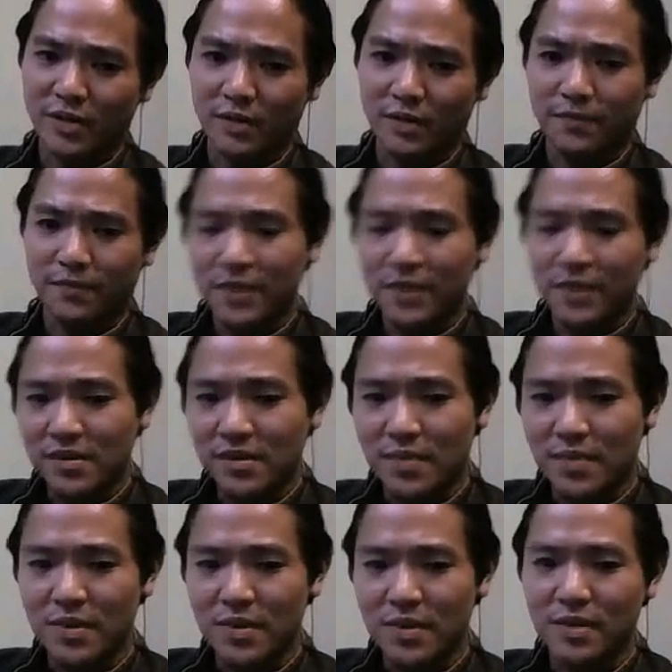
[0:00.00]
like a fist
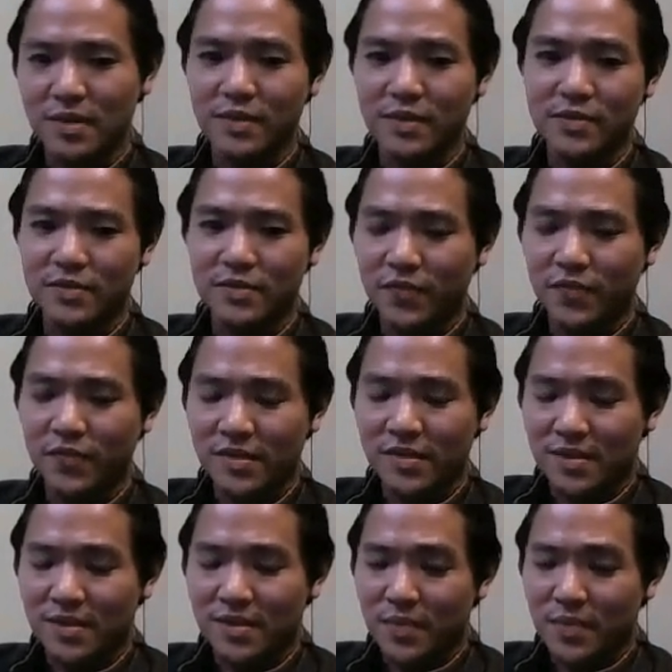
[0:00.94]
up
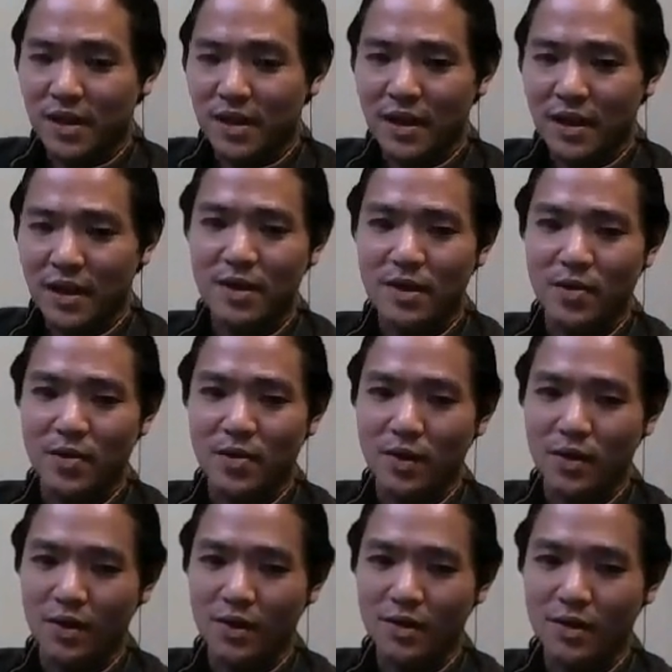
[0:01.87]
in the air,
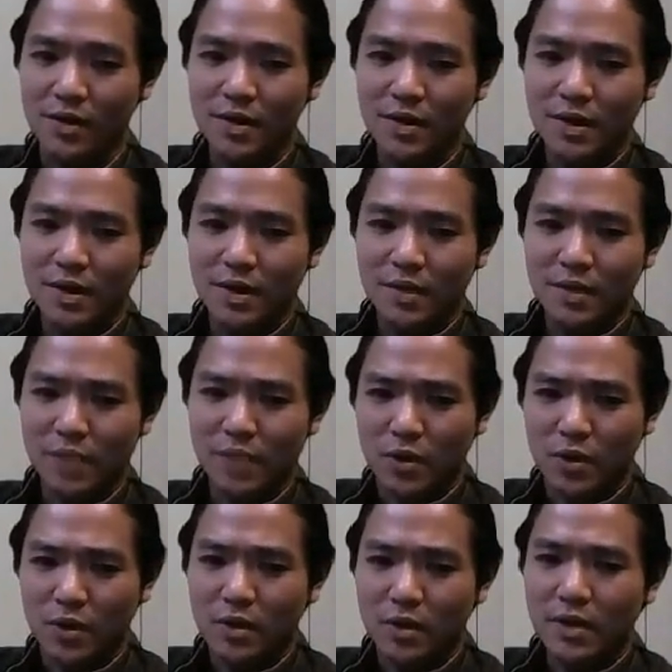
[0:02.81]
or
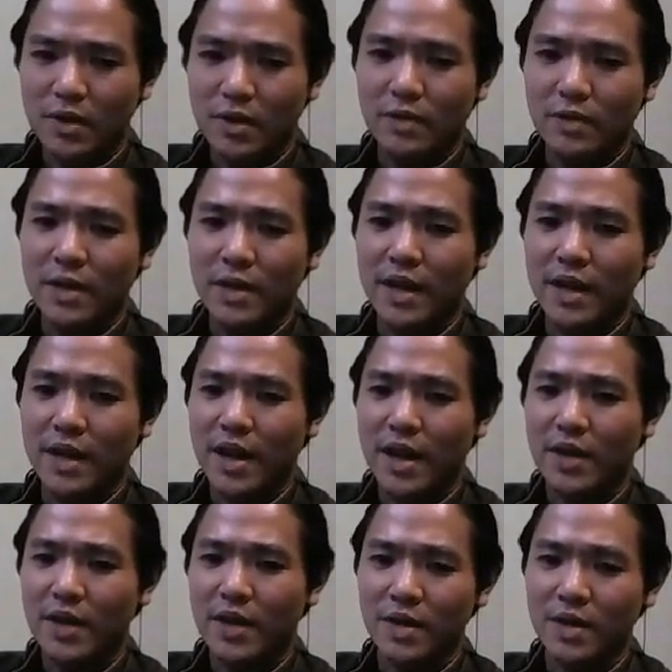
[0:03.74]
people looking really
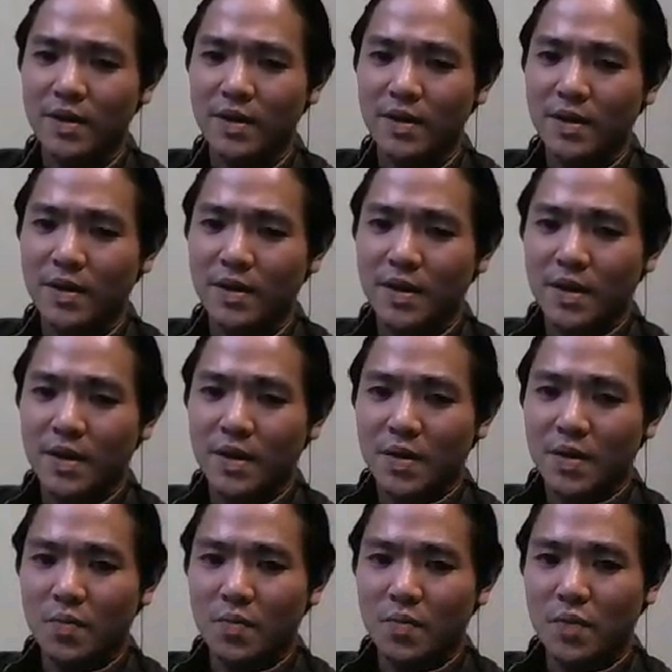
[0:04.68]
angry.
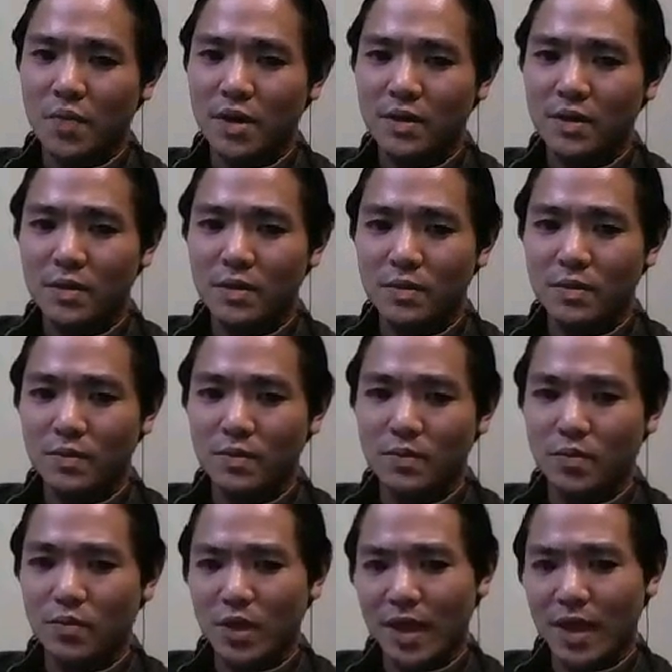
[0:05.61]
But
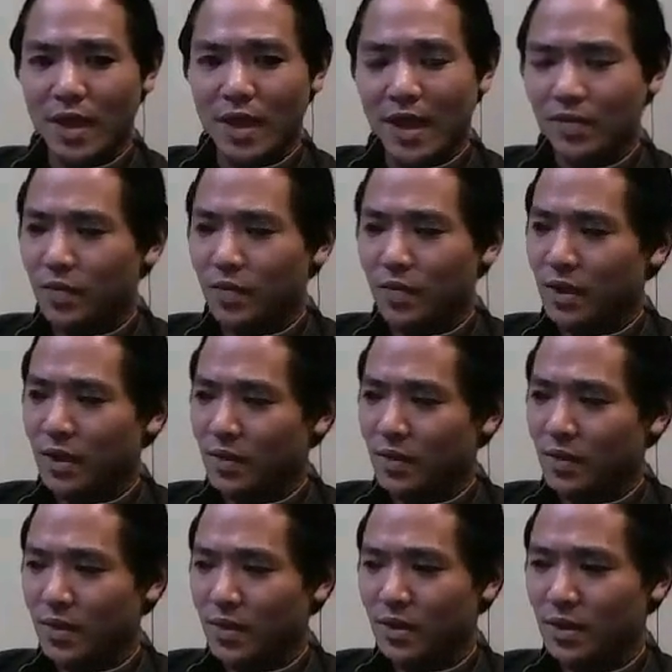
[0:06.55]
one aspect
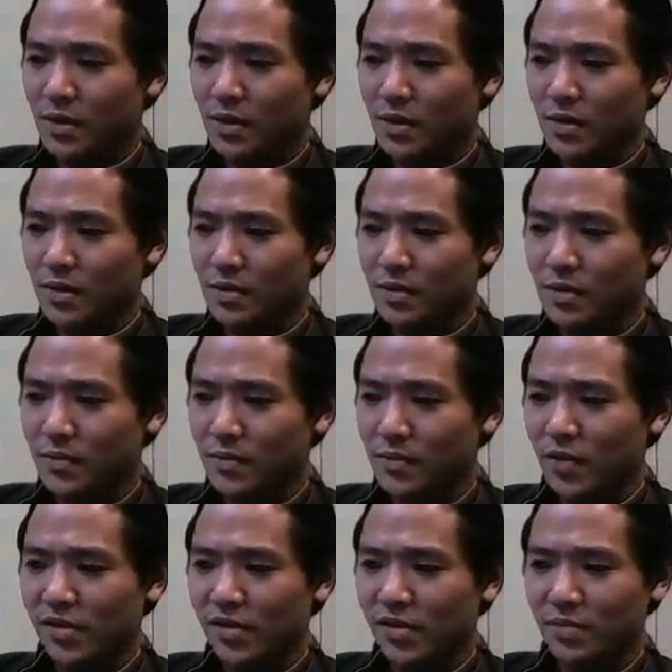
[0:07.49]
about
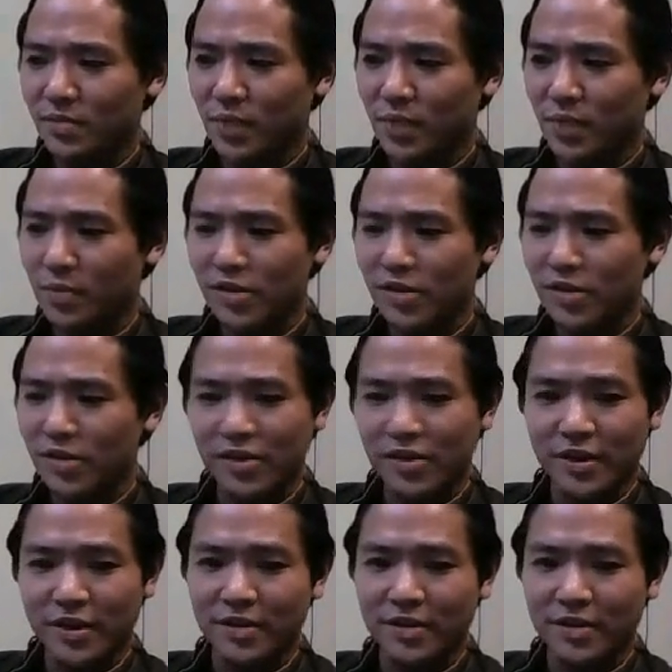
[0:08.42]
Christian
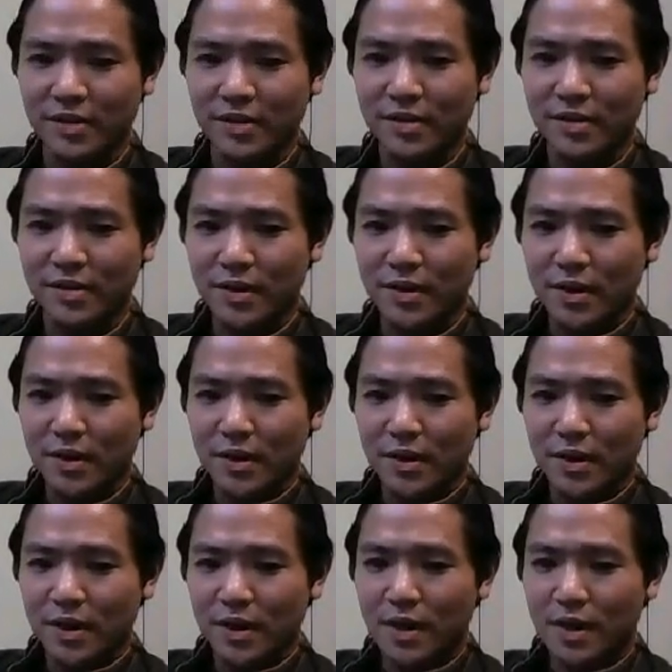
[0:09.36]
publishing is that
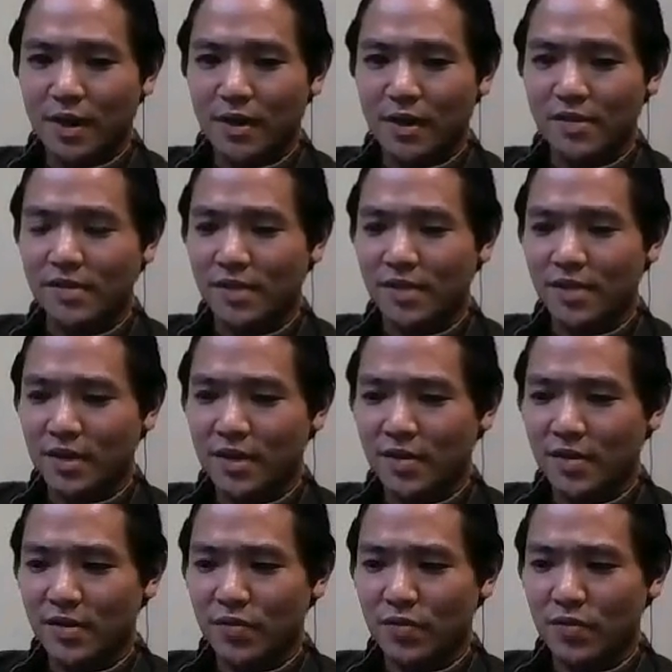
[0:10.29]
as
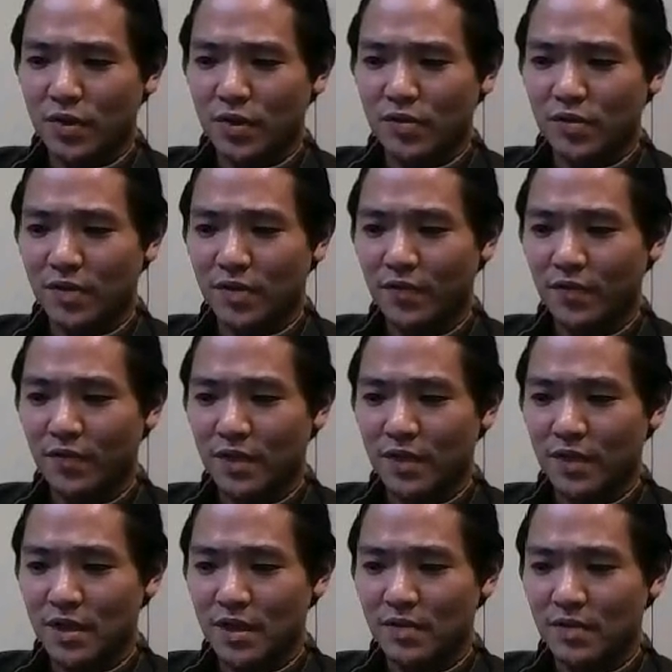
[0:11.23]
designers, we also
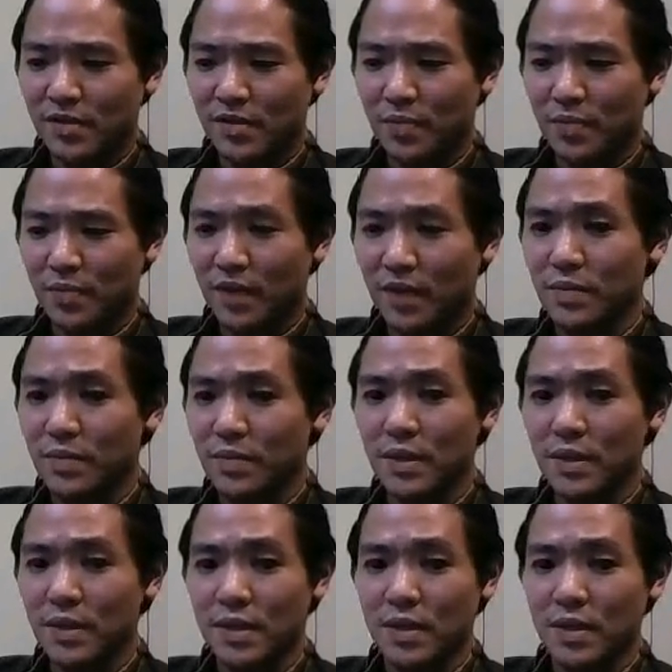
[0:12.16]
have the
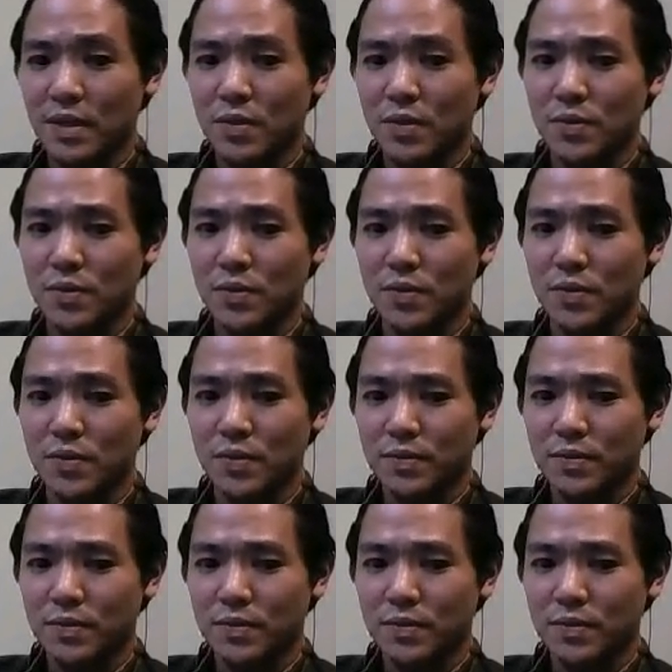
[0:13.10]
responsibility to